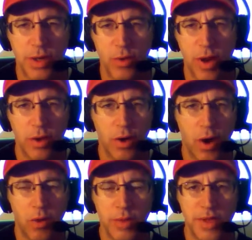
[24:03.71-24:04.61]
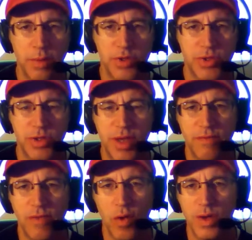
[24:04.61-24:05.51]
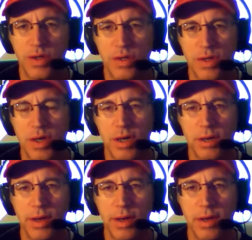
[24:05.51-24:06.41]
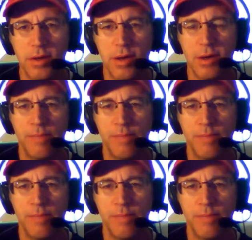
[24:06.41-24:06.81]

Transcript: that we aren't always able to stay focused and clear,